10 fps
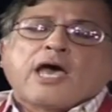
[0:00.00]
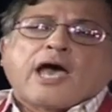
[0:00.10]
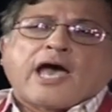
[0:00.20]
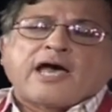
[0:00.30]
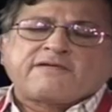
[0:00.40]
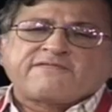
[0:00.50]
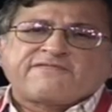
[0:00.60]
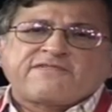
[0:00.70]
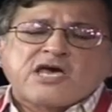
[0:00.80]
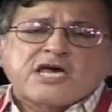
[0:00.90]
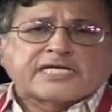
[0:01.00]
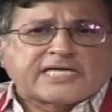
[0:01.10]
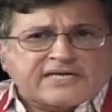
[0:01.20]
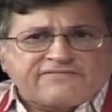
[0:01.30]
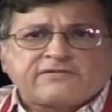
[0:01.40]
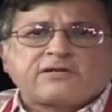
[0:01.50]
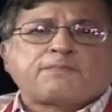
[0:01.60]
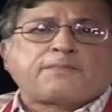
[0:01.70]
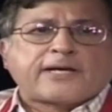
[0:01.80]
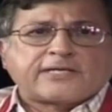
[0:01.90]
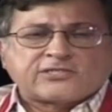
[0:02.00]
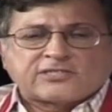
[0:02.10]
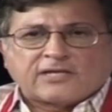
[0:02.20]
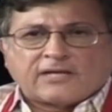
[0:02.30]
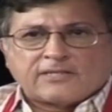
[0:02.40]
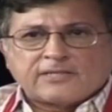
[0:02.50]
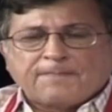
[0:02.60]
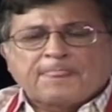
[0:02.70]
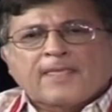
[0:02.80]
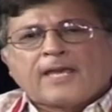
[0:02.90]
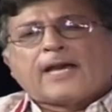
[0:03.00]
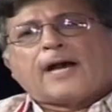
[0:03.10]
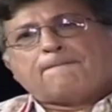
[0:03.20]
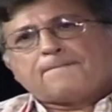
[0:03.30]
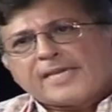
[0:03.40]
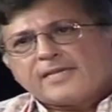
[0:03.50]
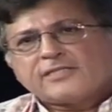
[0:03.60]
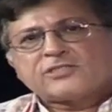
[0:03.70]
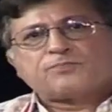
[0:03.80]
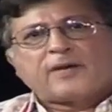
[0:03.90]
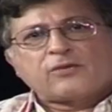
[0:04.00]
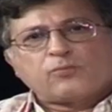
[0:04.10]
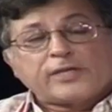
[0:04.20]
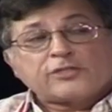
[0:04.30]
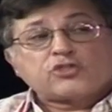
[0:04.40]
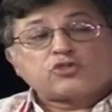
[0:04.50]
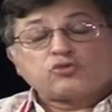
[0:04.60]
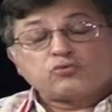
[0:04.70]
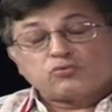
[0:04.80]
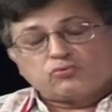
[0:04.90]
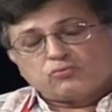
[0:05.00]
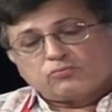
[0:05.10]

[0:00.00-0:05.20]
have given Pakistan a means by which to